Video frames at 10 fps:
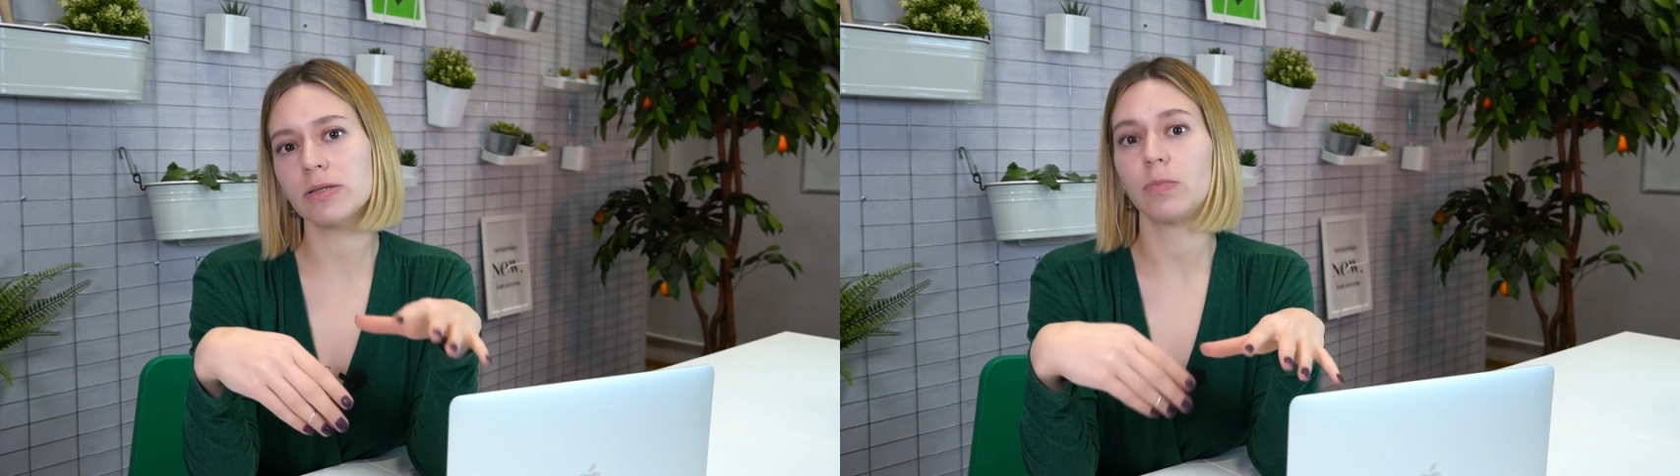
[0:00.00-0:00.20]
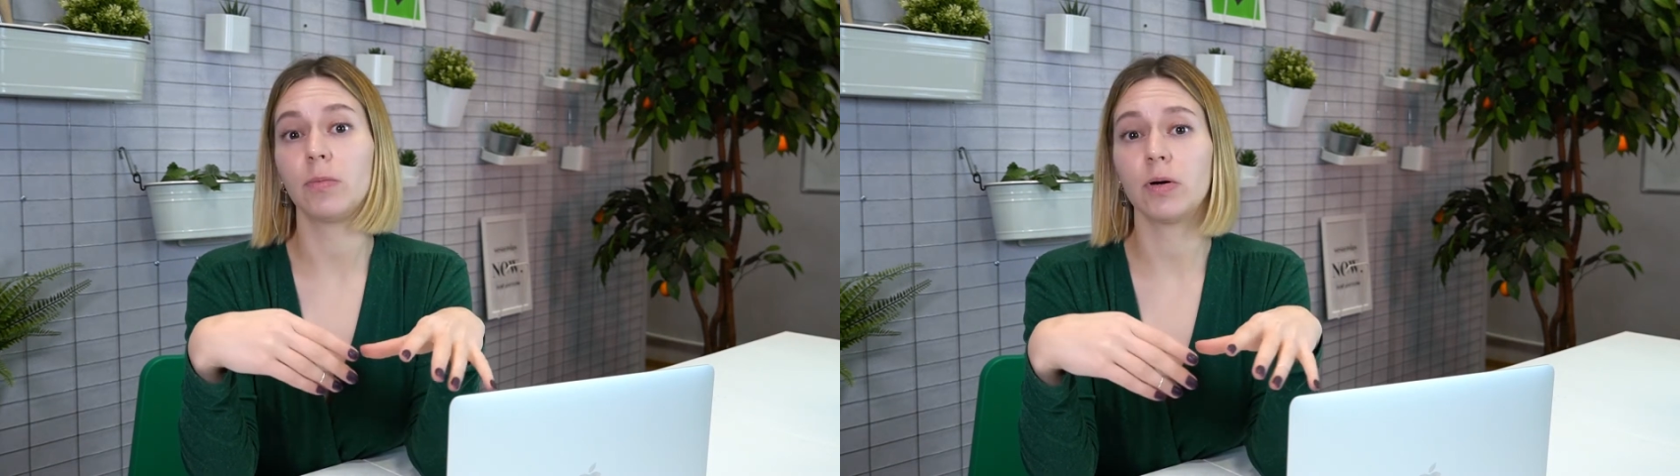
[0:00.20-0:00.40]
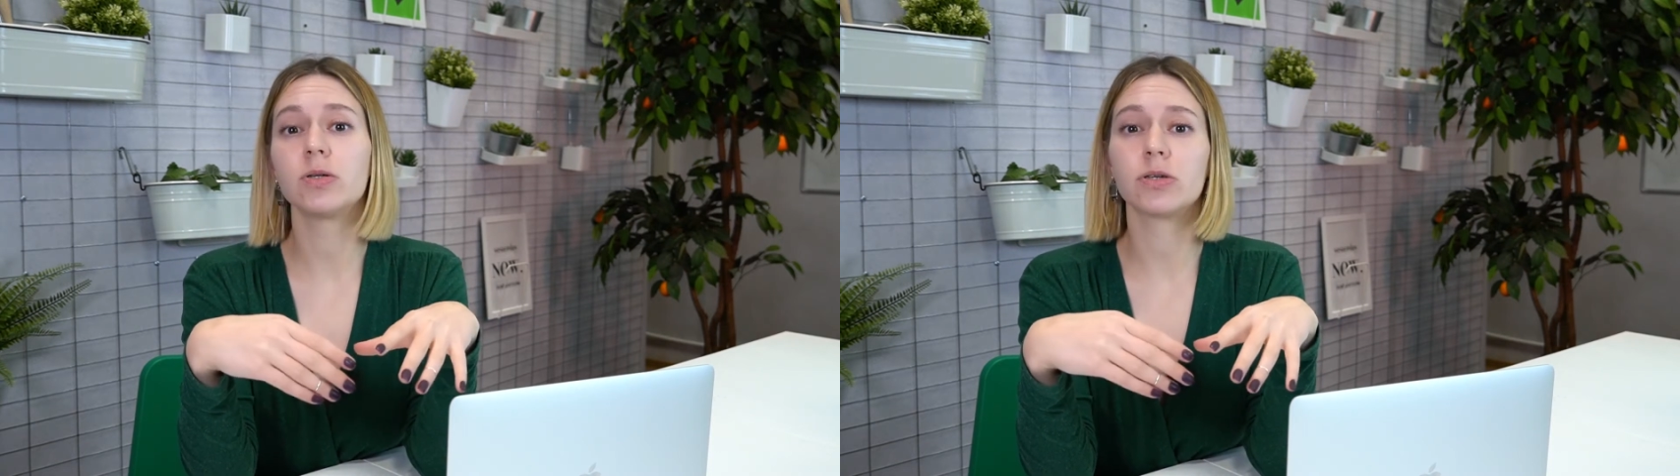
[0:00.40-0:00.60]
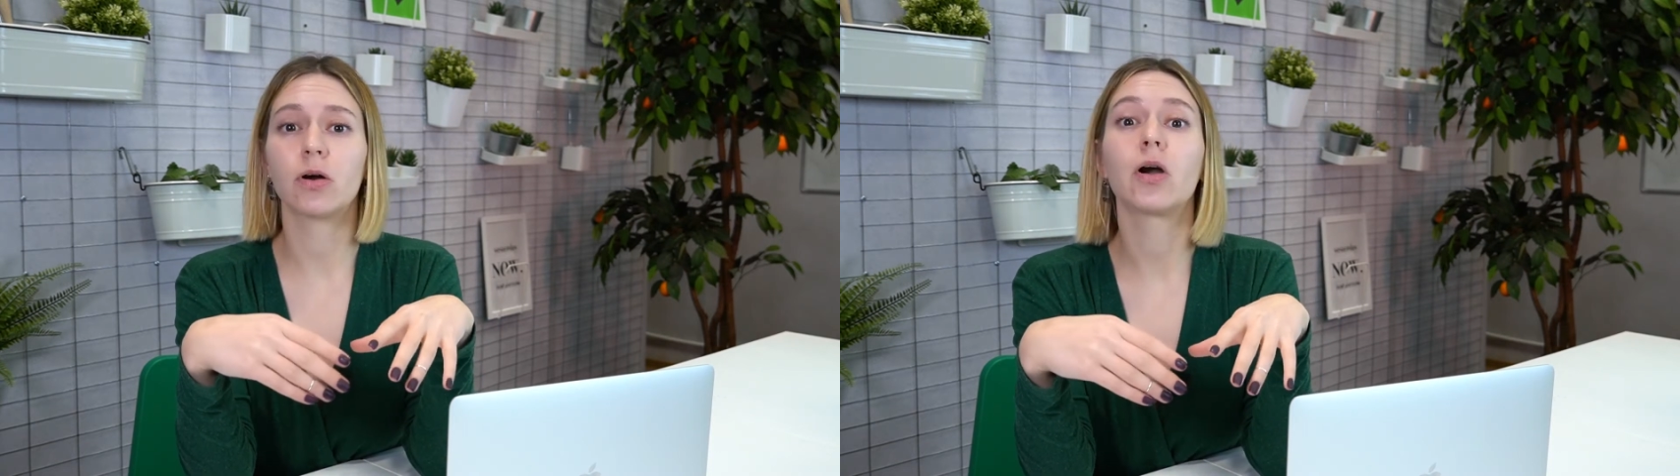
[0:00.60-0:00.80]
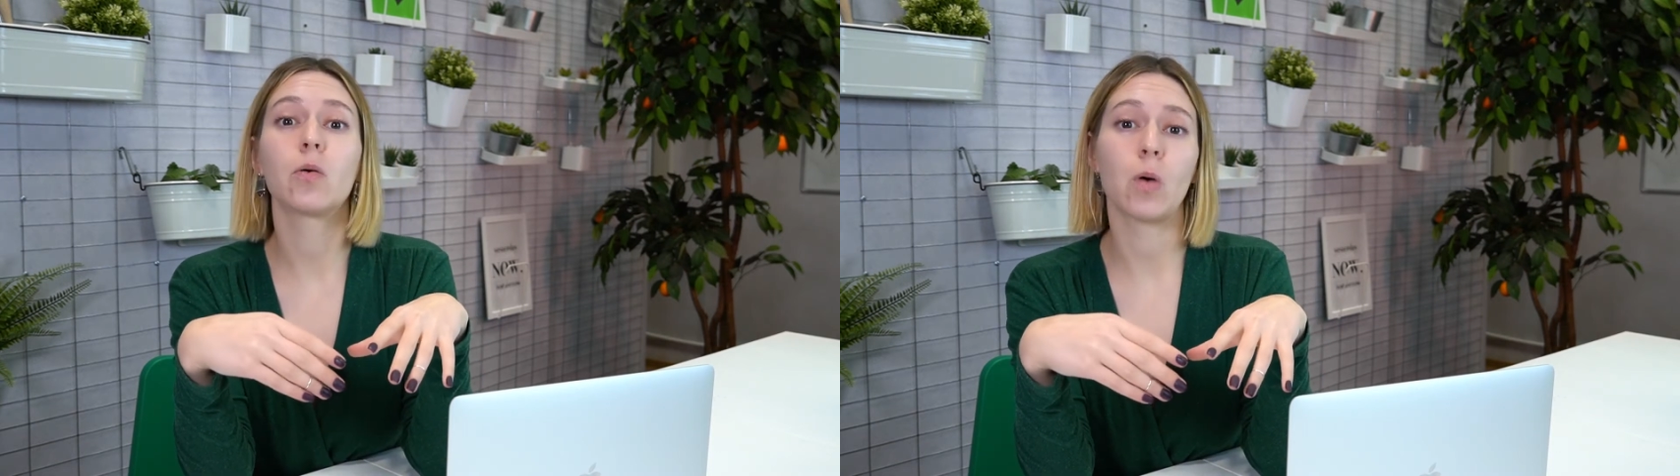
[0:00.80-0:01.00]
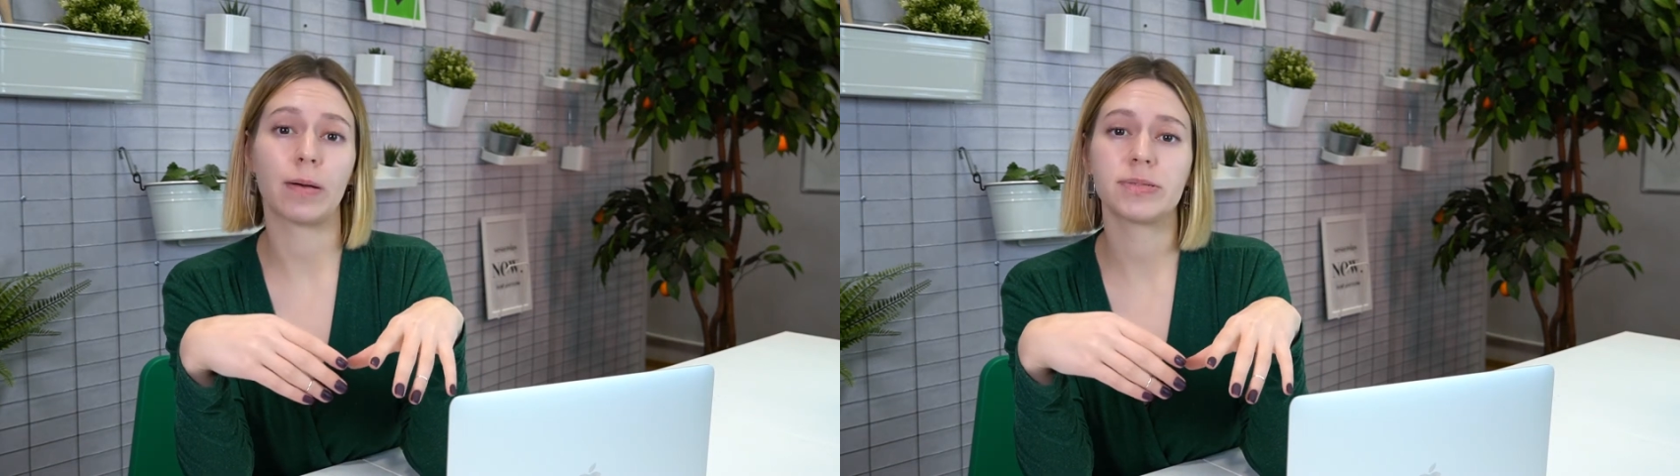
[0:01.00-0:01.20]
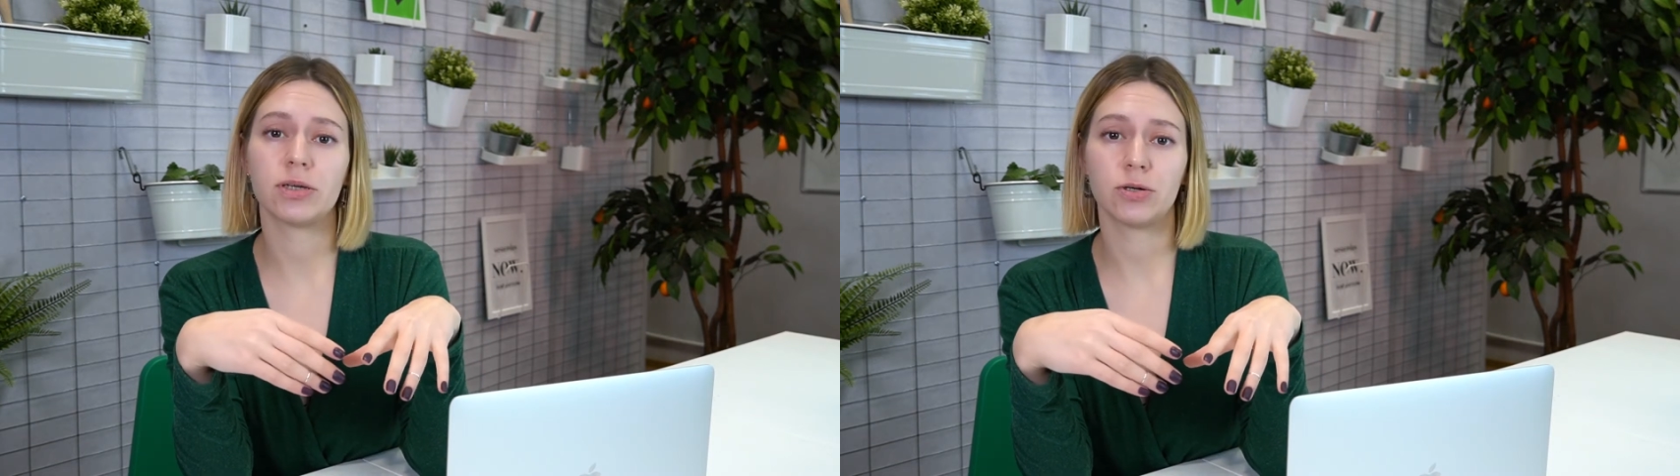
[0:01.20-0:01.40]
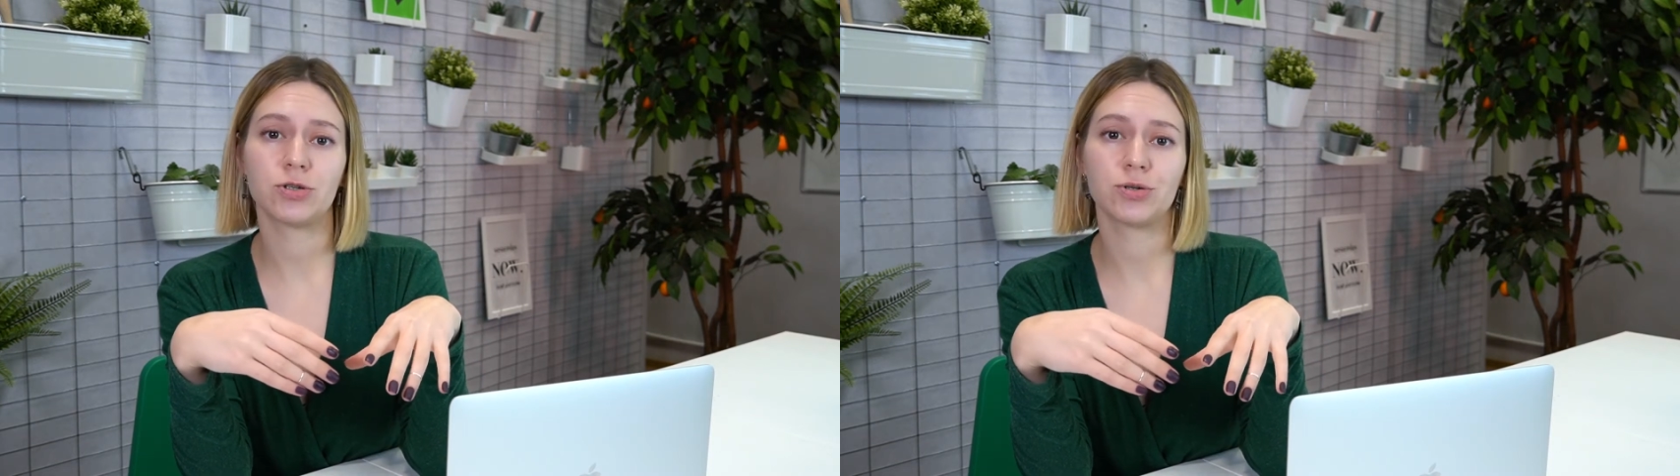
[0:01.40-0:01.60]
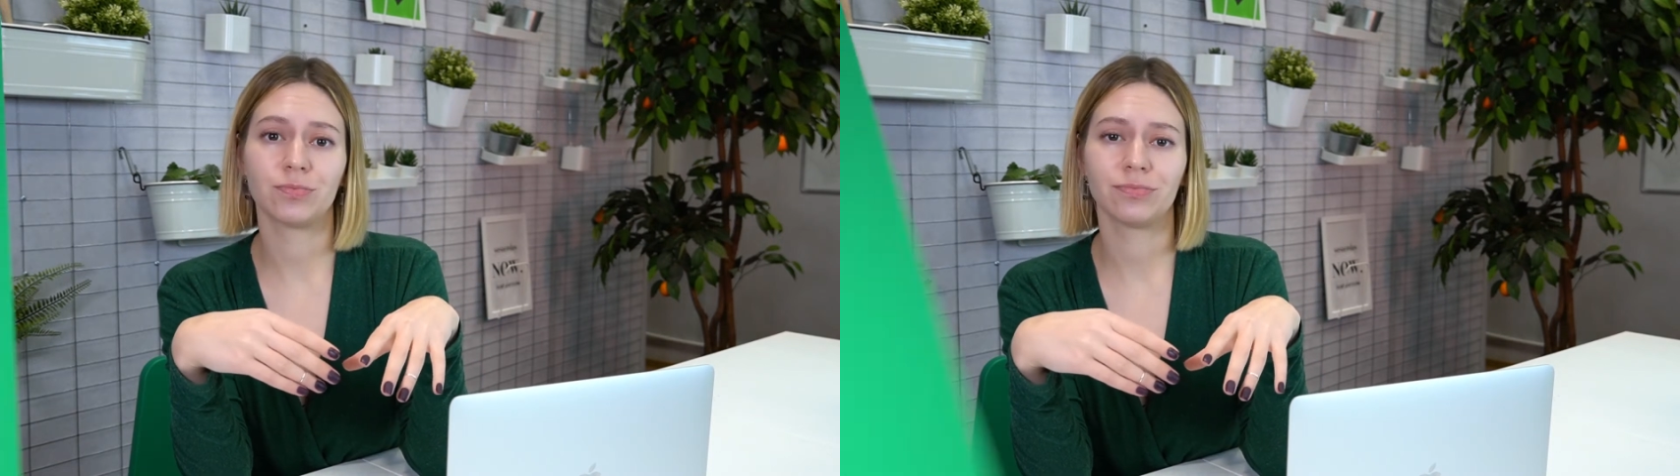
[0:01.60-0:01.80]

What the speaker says: promote your web search.